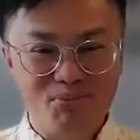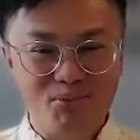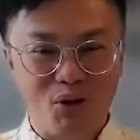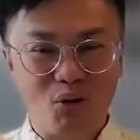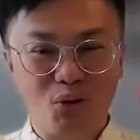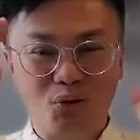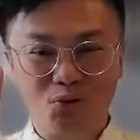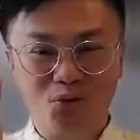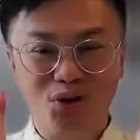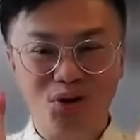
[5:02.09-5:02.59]
But
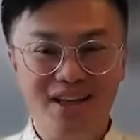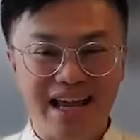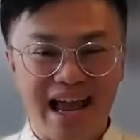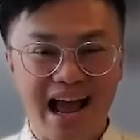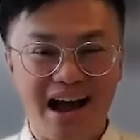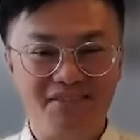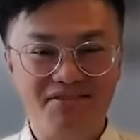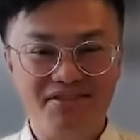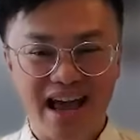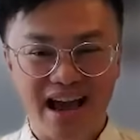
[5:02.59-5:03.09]
what we really
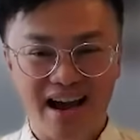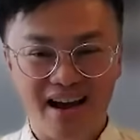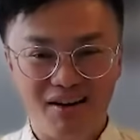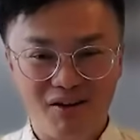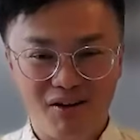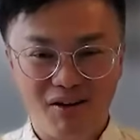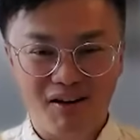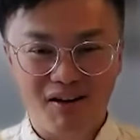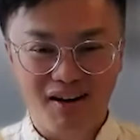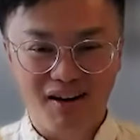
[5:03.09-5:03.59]
have
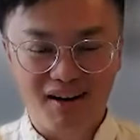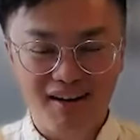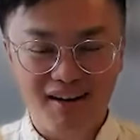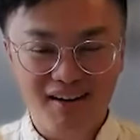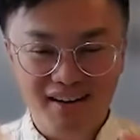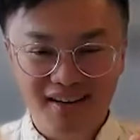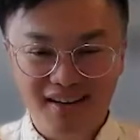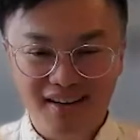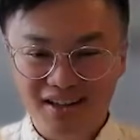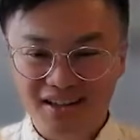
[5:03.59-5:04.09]
now
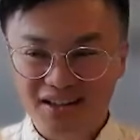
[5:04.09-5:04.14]
are